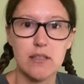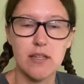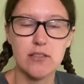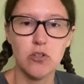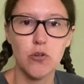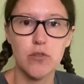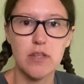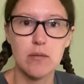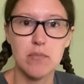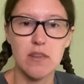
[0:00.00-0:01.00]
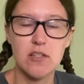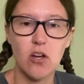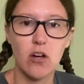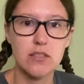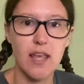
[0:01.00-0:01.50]
I told them that the
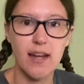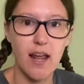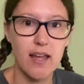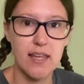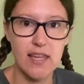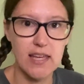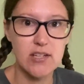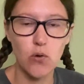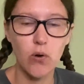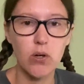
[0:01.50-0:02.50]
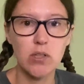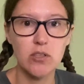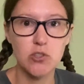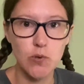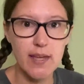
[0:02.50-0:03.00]
dogs cannot eat or
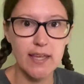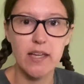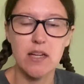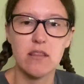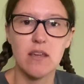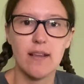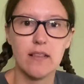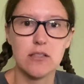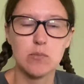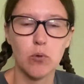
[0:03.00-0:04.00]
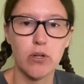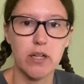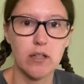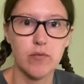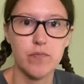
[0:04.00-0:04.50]
drink anything this
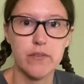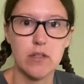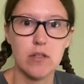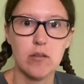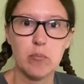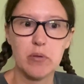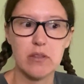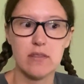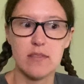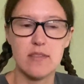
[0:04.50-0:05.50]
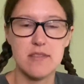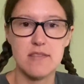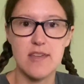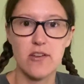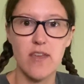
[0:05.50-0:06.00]
morning. But
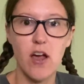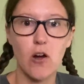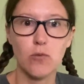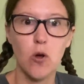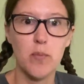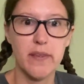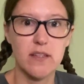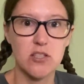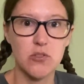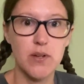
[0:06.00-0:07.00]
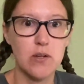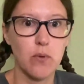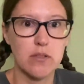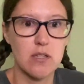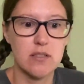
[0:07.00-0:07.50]
there they are roaming the street.
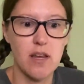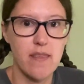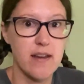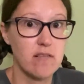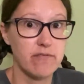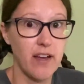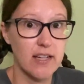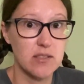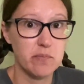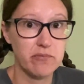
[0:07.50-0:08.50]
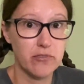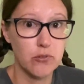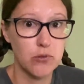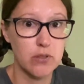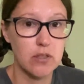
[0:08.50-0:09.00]
What's to say they didn't find some food?